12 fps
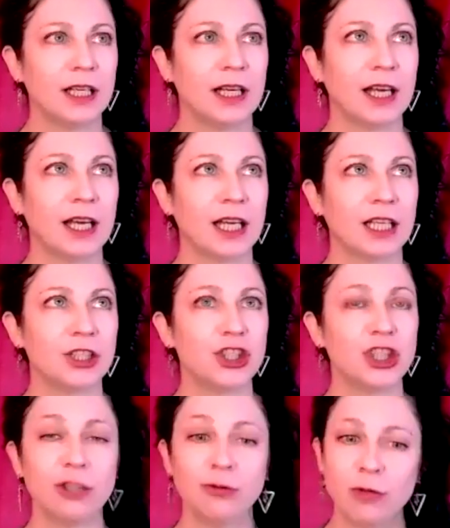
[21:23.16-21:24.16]
And
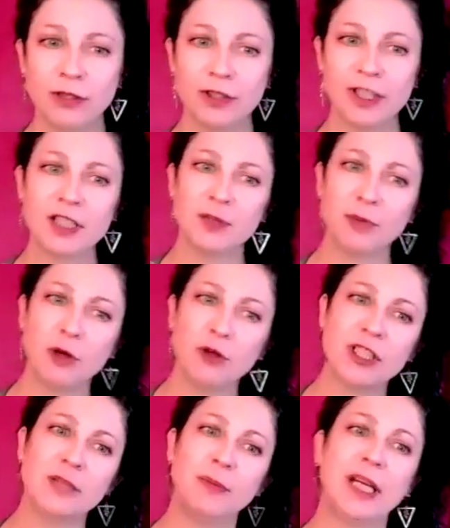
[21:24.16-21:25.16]
she really spoke
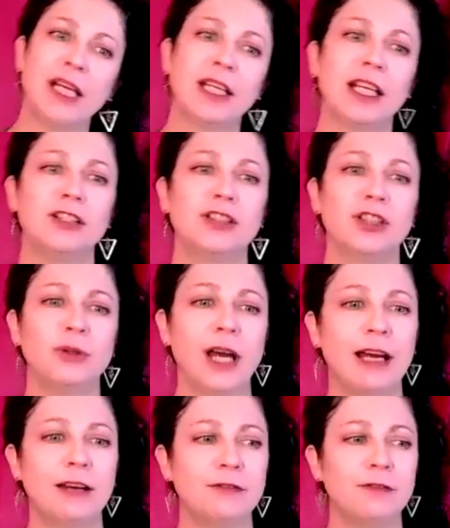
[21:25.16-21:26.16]
to me, and I do
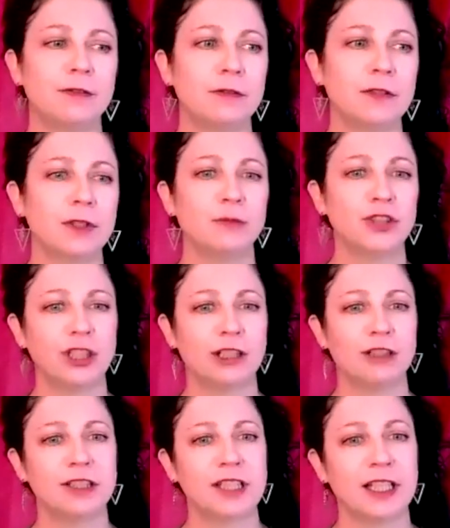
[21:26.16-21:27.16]
have some
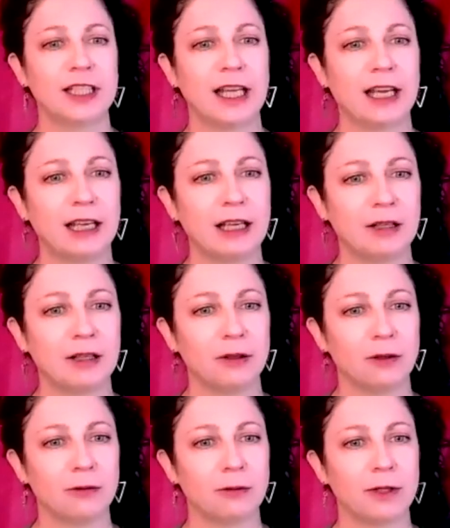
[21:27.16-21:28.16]
shared DNA
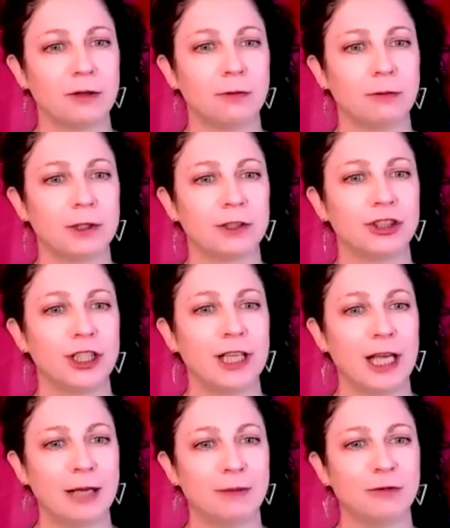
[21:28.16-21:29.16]
with where she
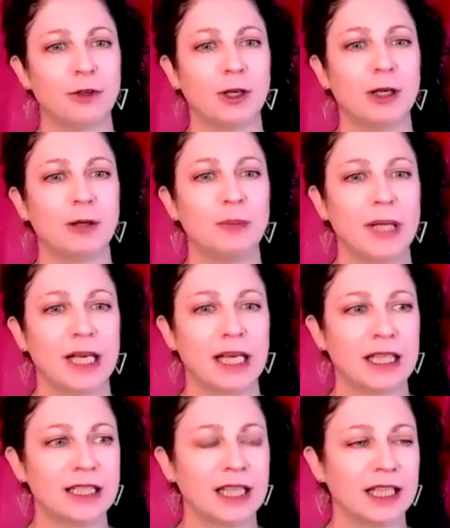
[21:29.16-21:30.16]
came from.
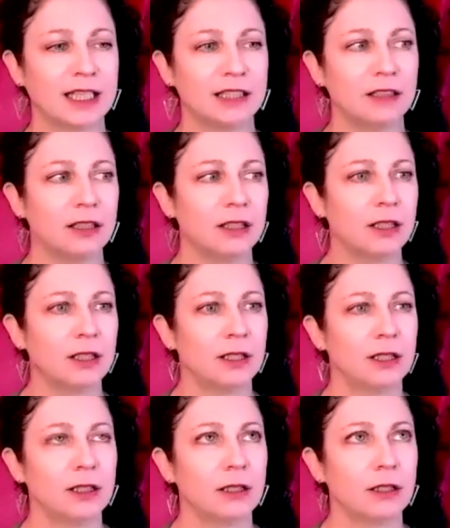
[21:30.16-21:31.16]
And then
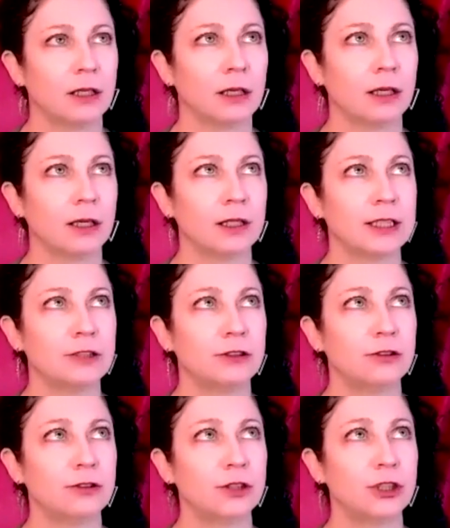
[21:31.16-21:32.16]

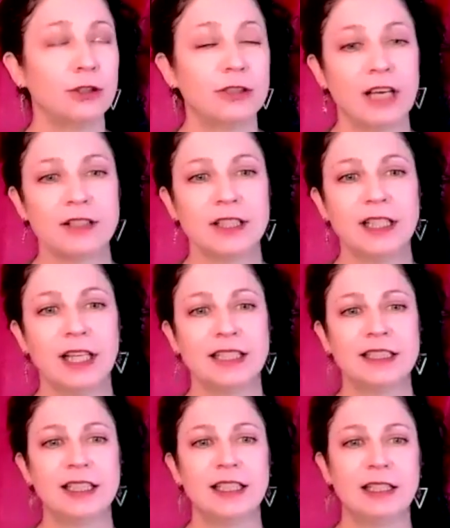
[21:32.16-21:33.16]
in
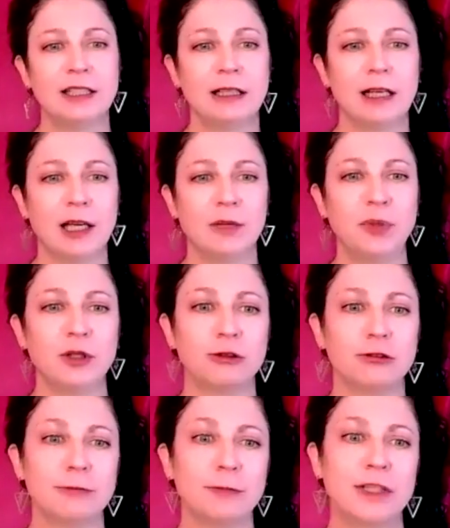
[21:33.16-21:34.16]
2019, I
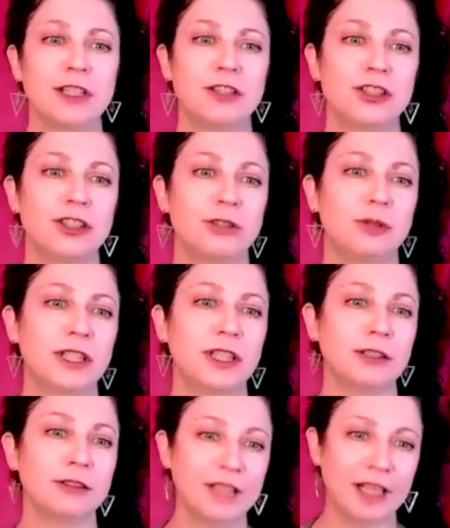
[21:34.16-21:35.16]
pilgrimaged to
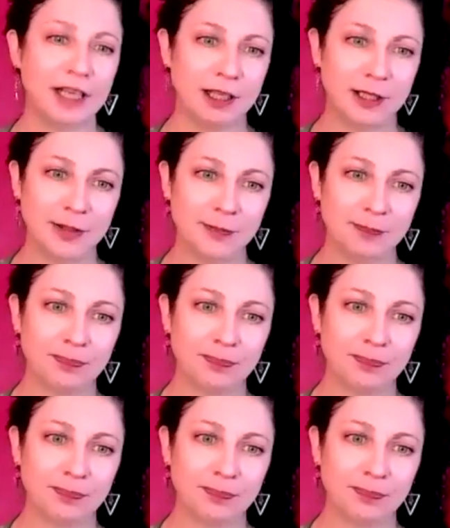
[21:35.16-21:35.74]
Kildare